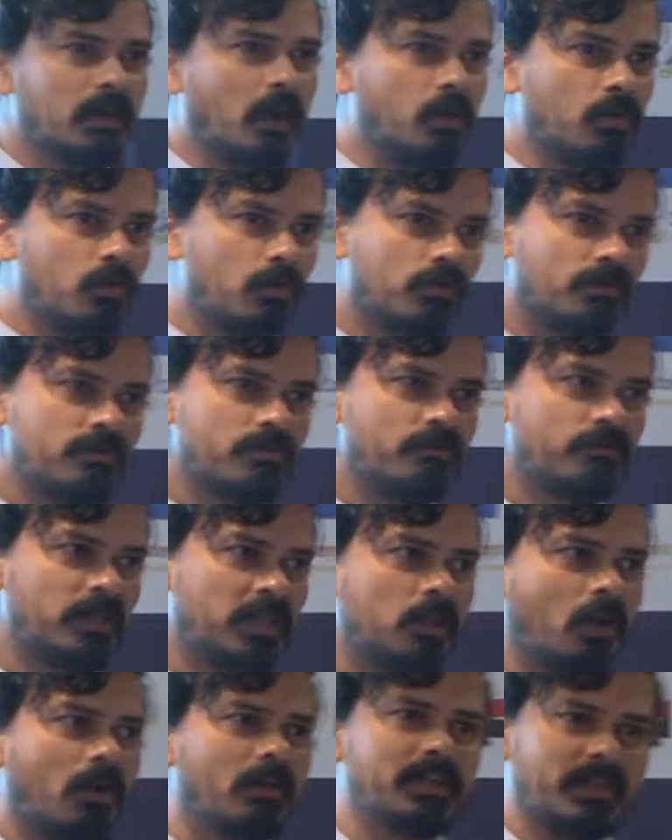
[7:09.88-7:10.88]
Now we
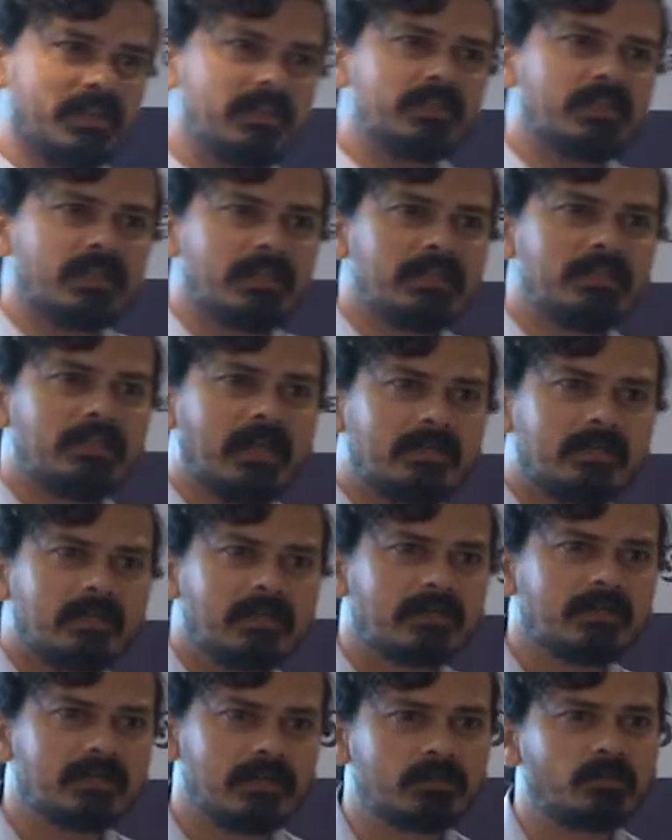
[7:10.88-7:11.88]
thought initially that
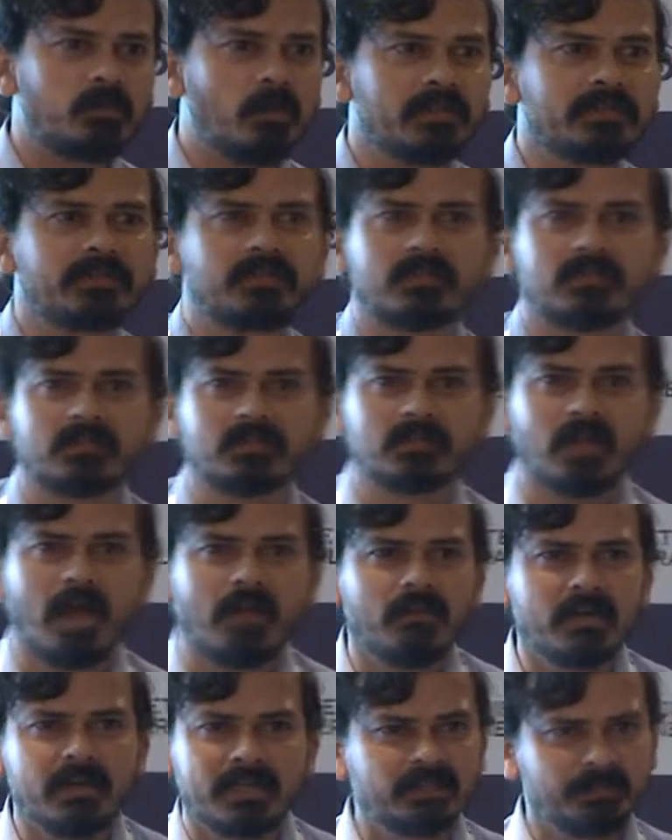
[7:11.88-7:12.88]
this was
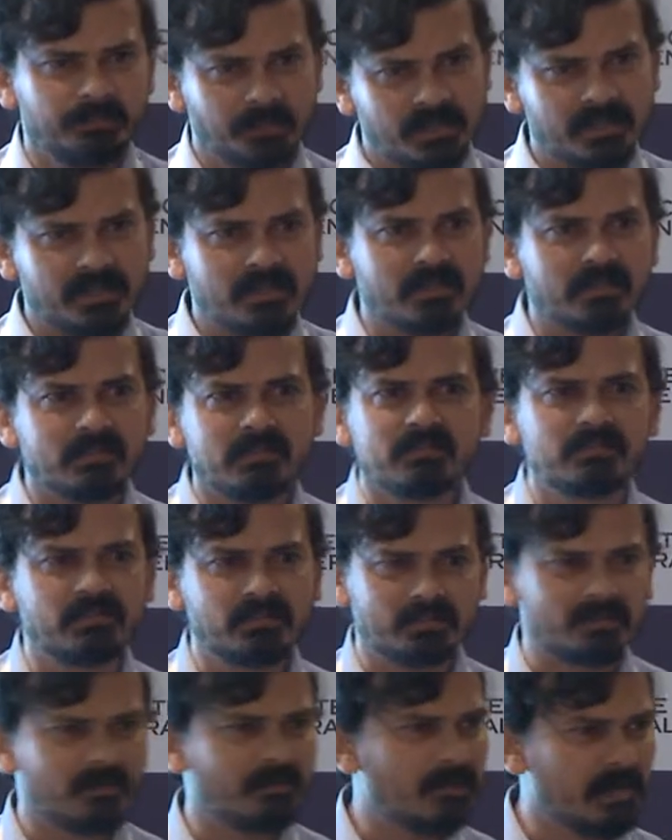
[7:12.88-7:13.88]
our experience,
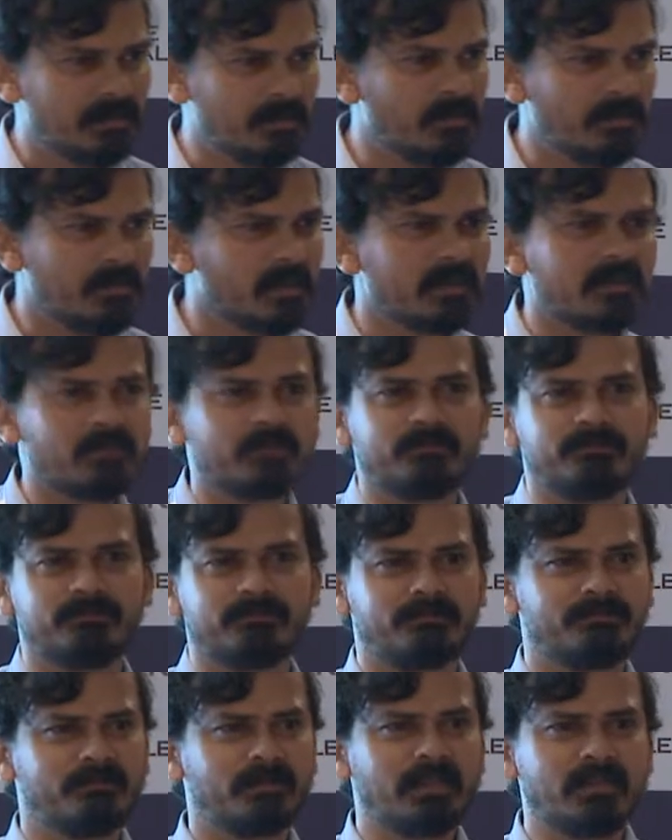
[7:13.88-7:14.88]
maybe we have,
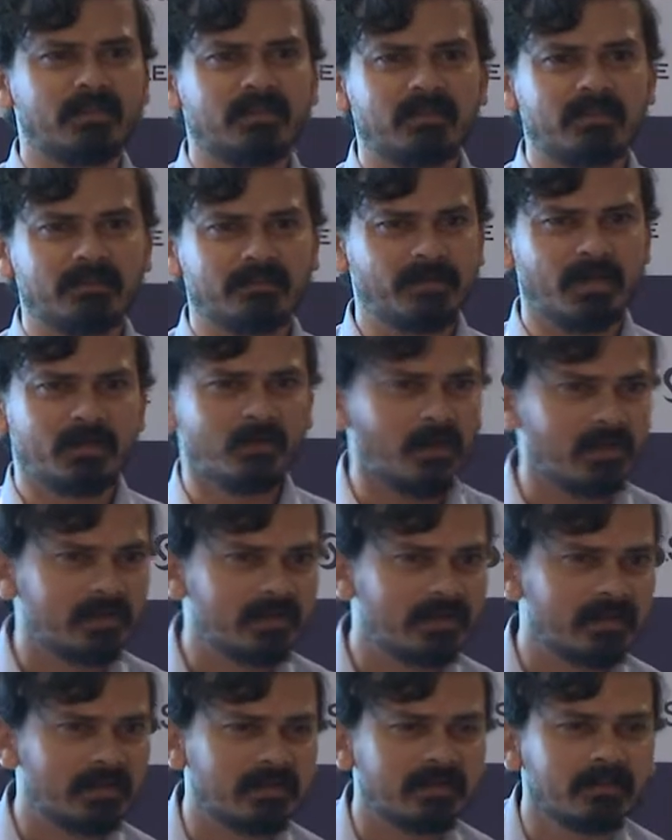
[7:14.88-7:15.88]
uh, we are not
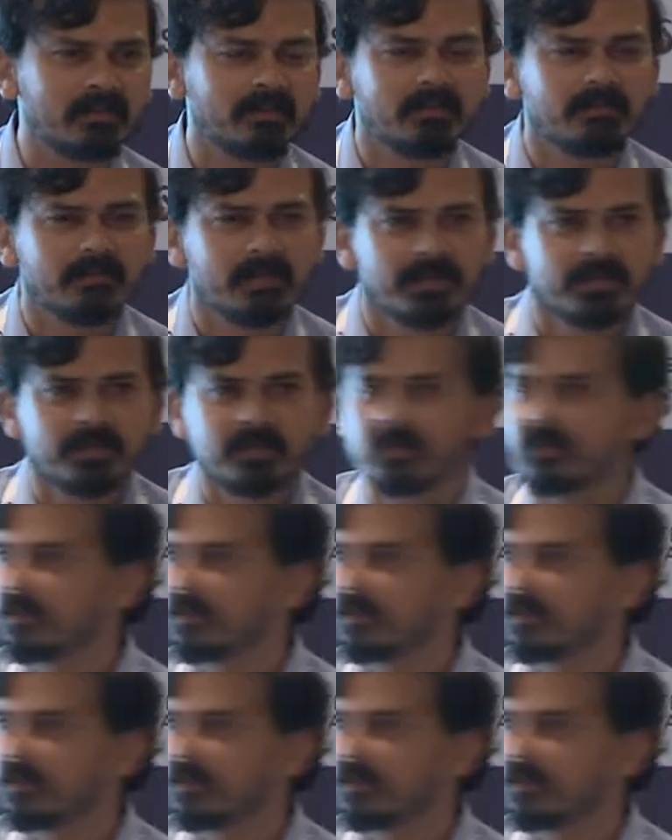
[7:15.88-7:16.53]
uh, very